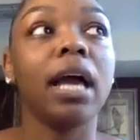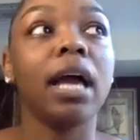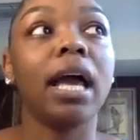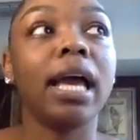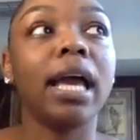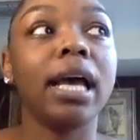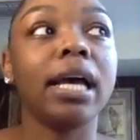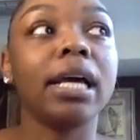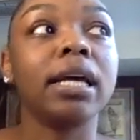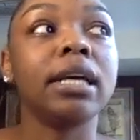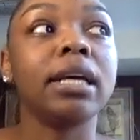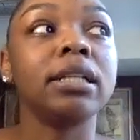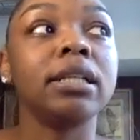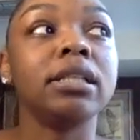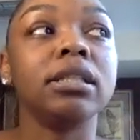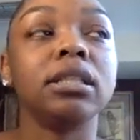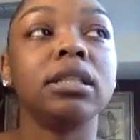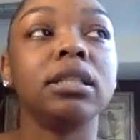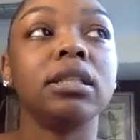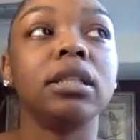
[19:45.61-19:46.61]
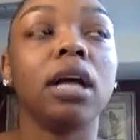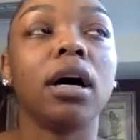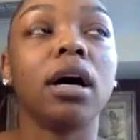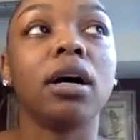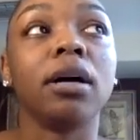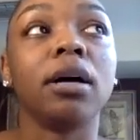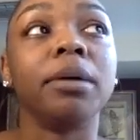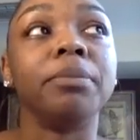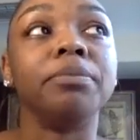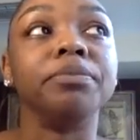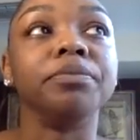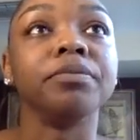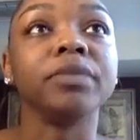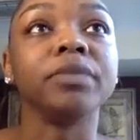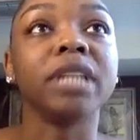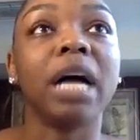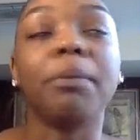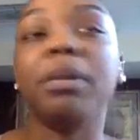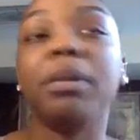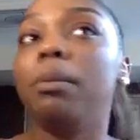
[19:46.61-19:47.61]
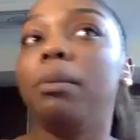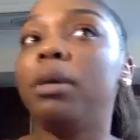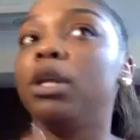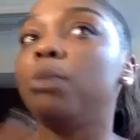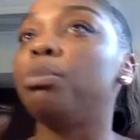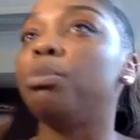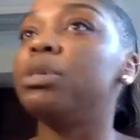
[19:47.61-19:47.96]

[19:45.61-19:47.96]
and um, I'm in a better